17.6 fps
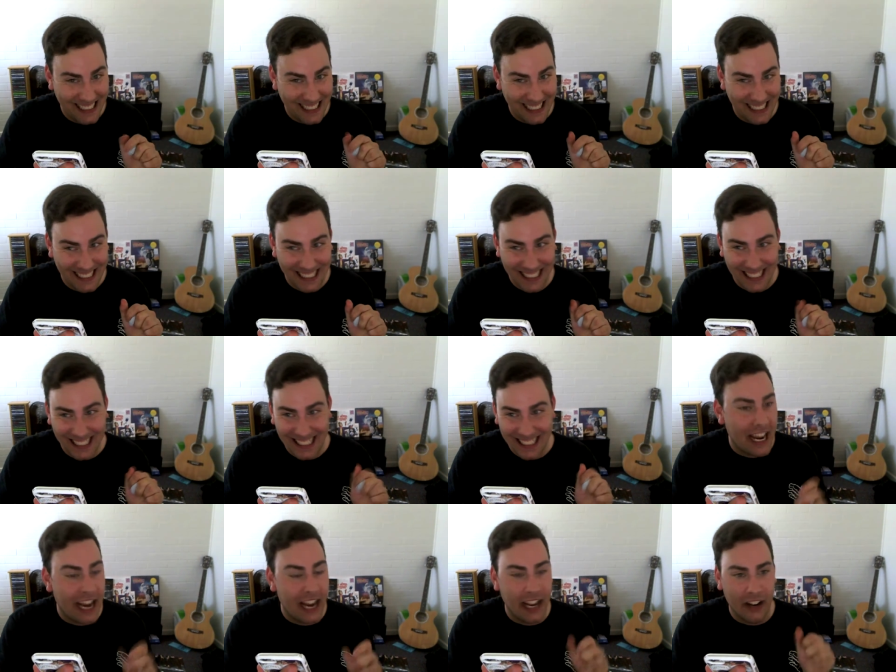That's all good.
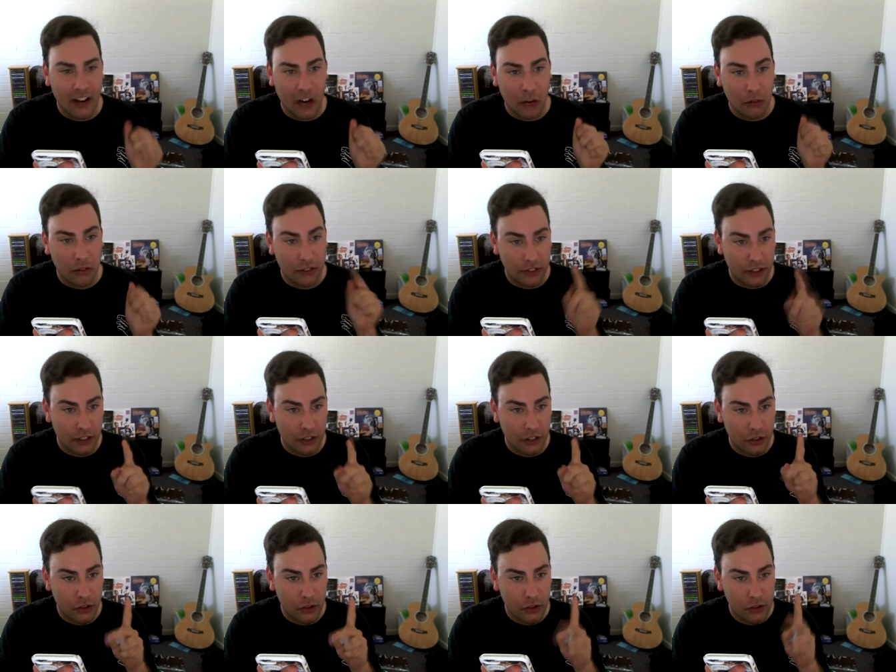And I will see
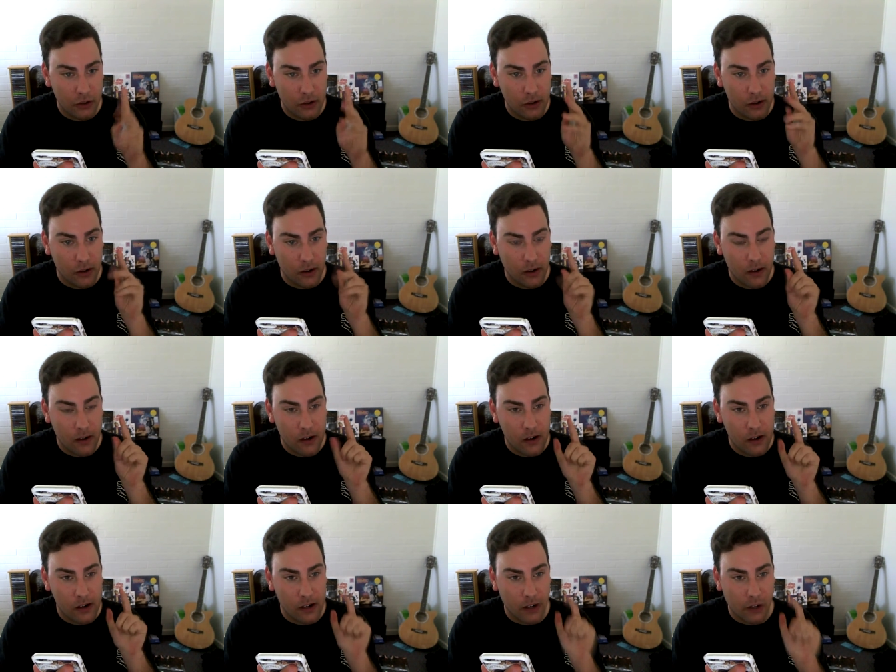you
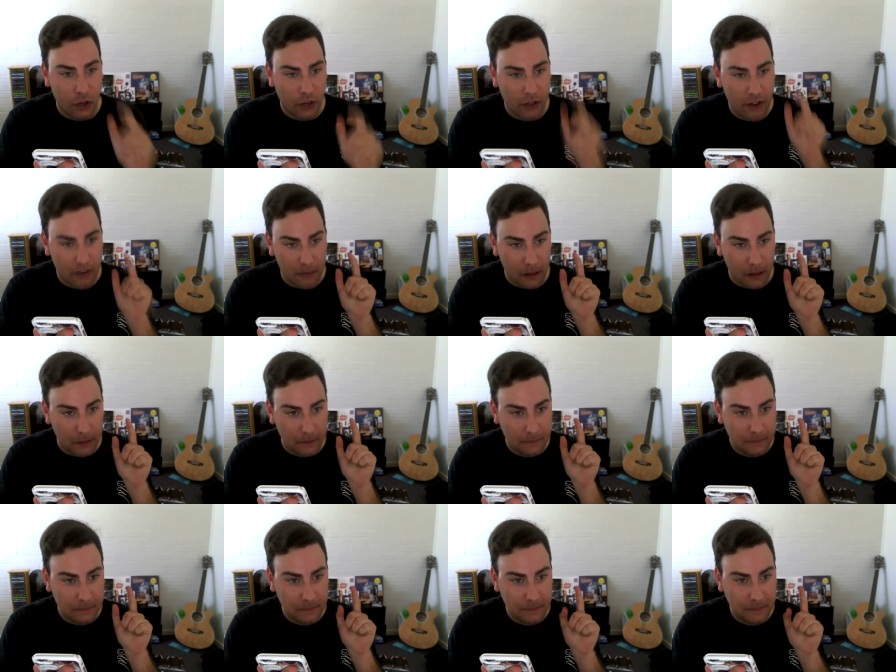November.
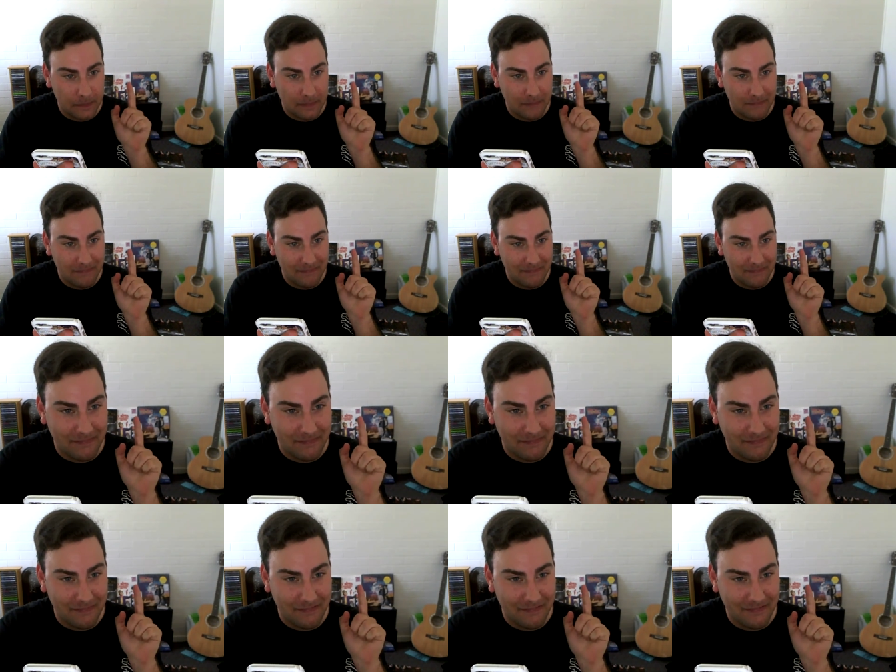
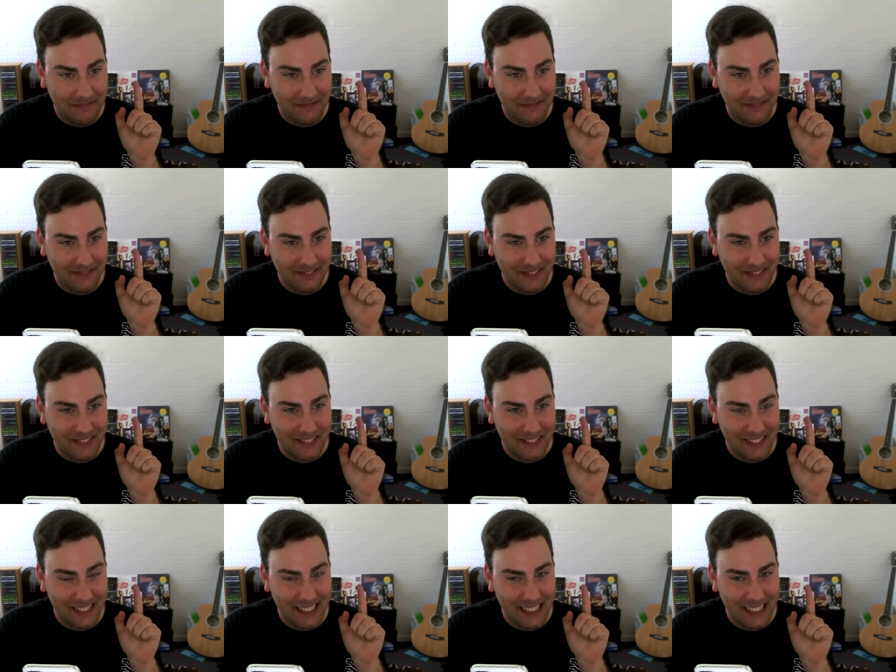Yes, you will, you
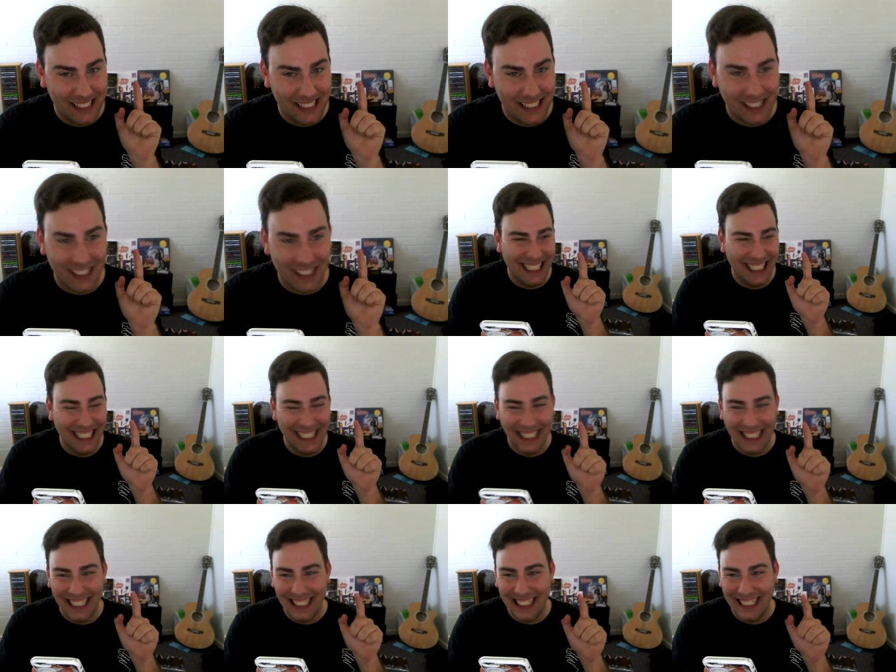sexy beast. Make
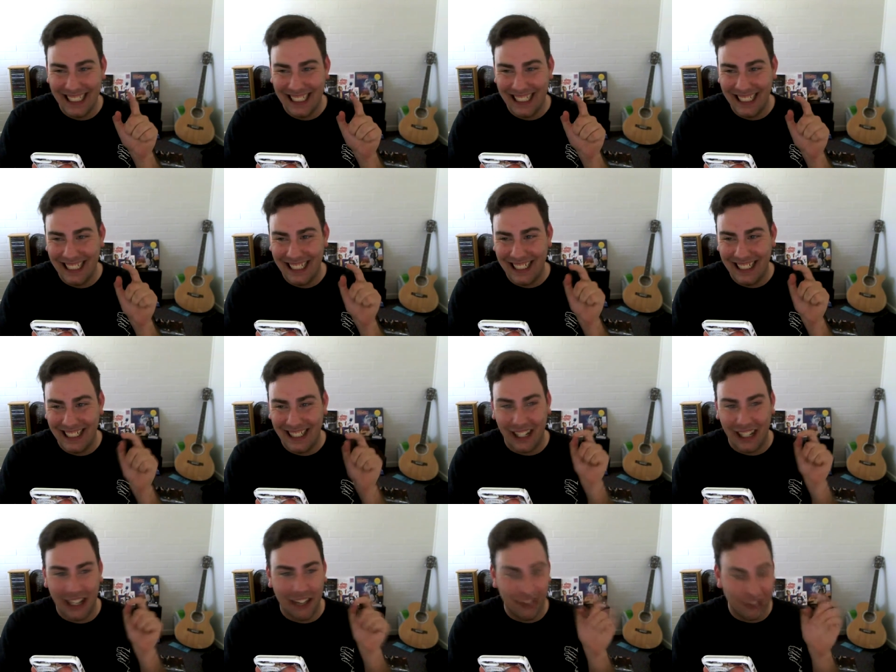a good cake.
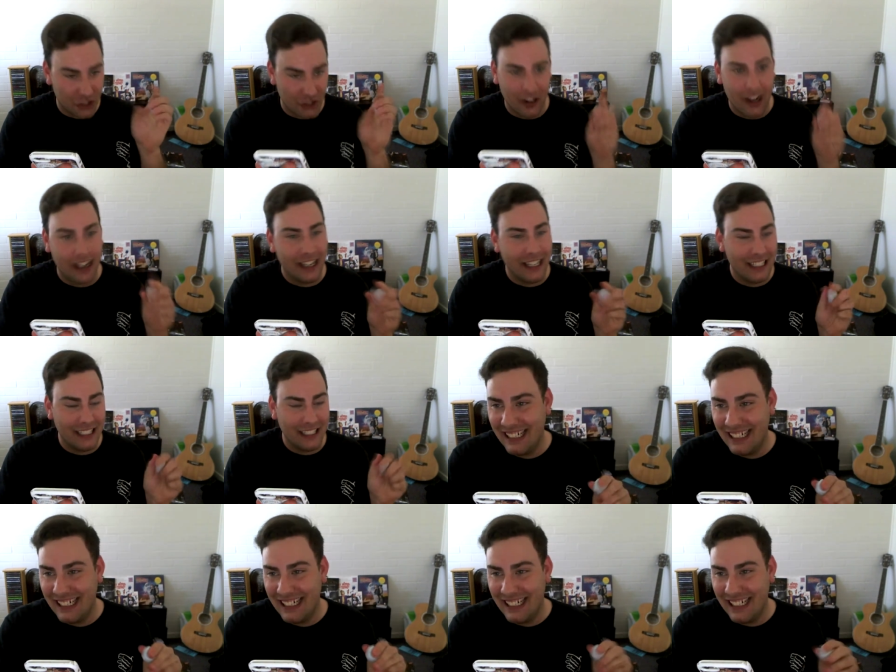I will try.
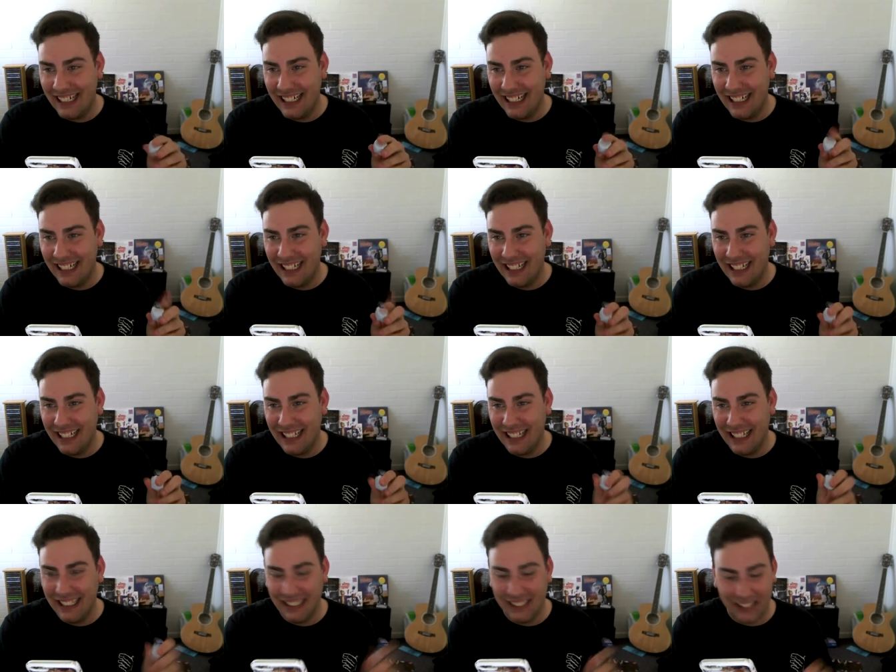Awesome luck.
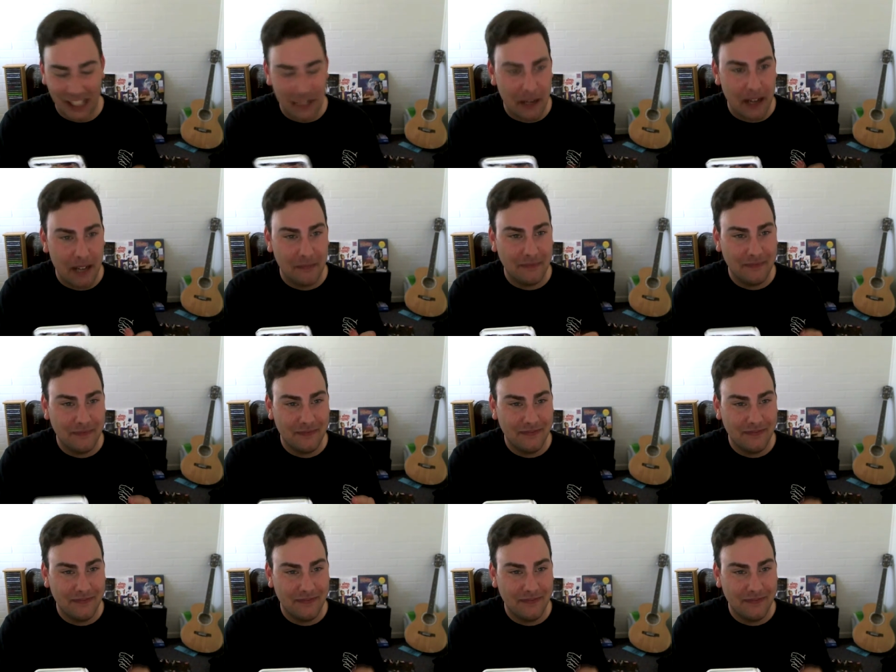See you, man.